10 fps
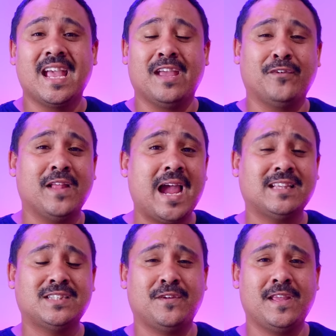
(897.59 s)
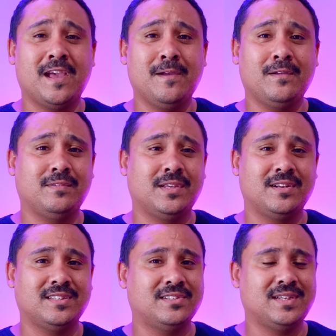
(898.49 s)
If you like this video, you
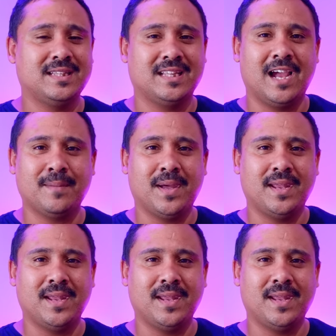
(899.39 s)
know what to do, hit the like